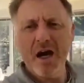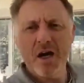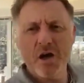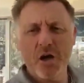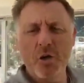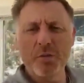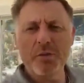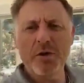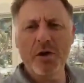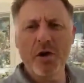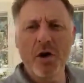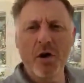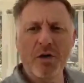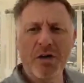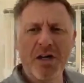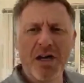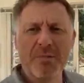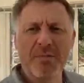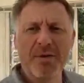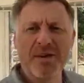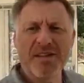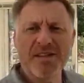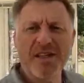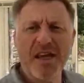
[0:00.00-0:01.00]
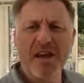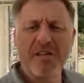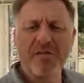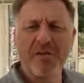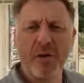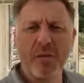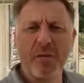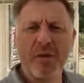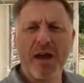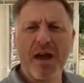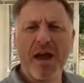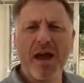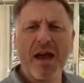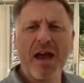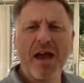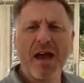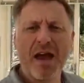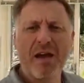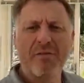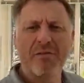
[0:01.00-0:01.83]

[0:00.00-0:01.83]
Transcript: I hope you're all keeping safe up there.